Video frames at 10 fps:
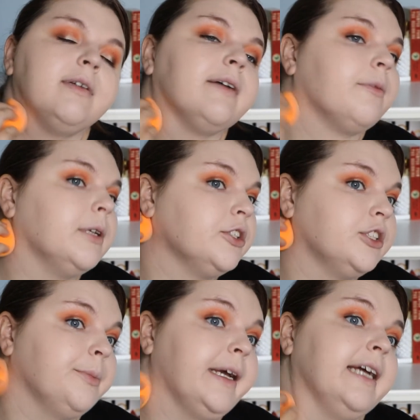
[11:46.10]
never been to
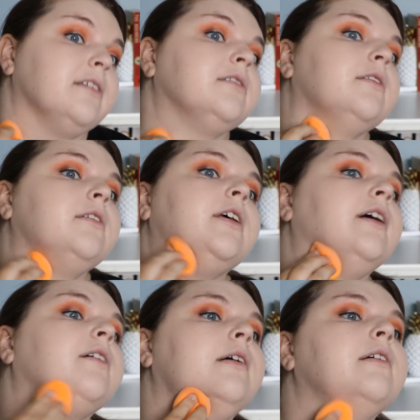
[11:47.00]
Japan.
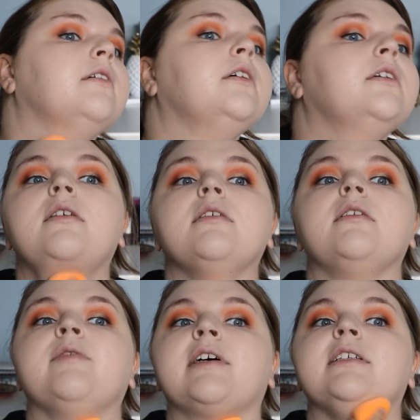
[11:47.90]
So,
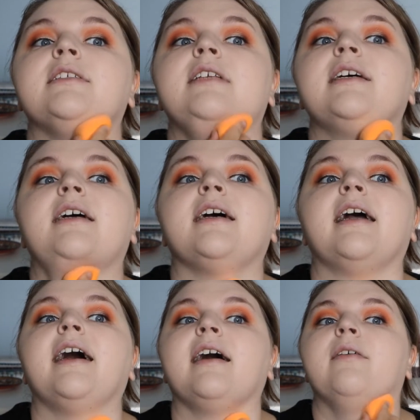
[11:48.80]
if I say I
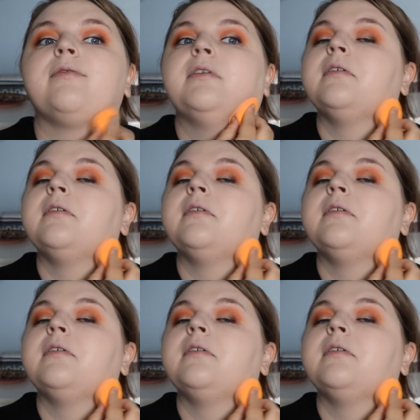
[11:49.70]
have,